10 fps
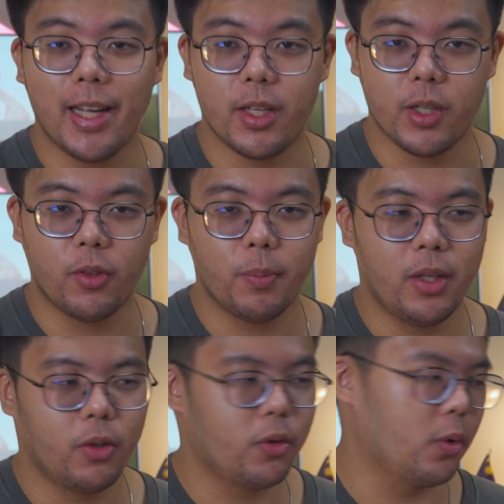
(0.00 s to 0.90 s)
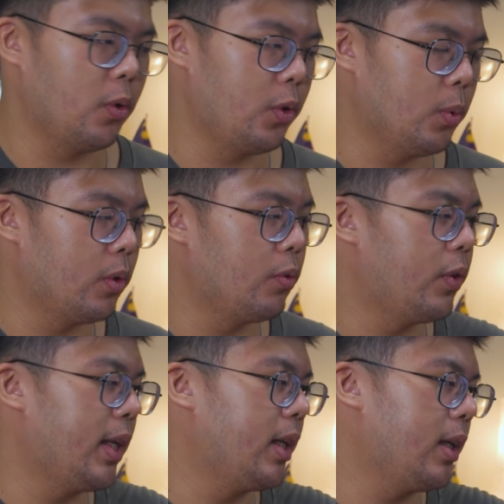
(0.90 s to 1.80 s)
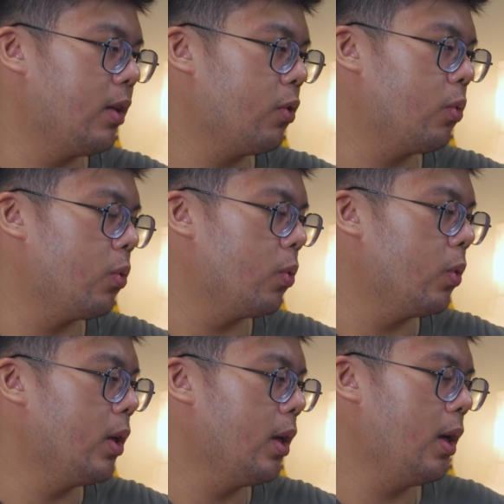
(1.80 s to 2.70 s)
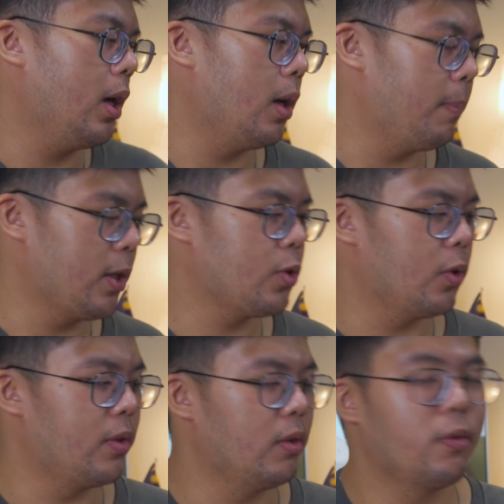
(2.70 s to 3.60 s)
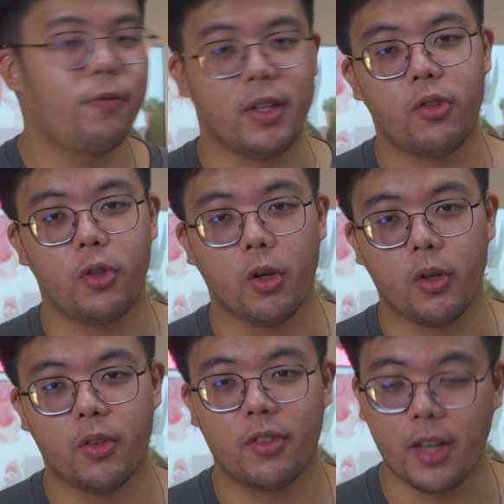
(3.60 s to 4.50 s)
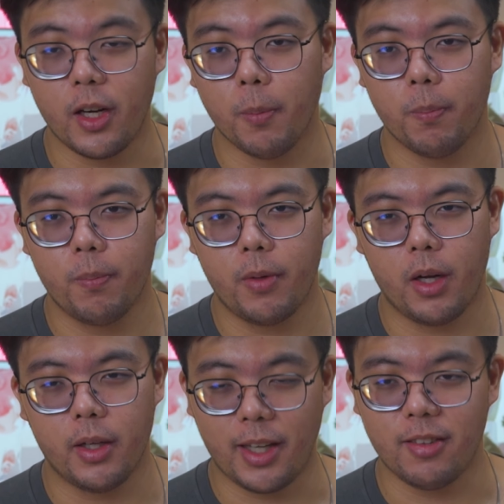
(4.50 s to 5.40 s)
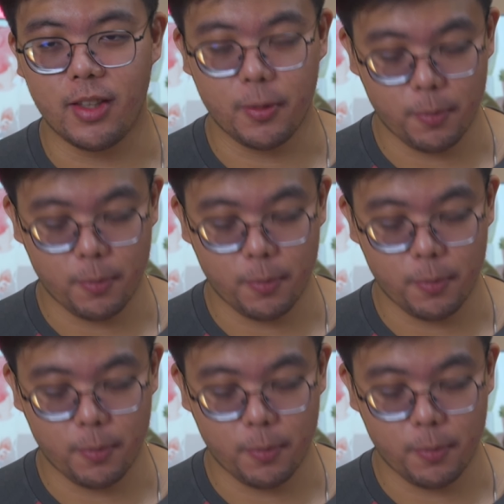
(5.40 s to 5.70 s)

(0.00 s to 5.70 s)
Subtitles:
adjustment, so you will really need to make sure this fits your setup nicely.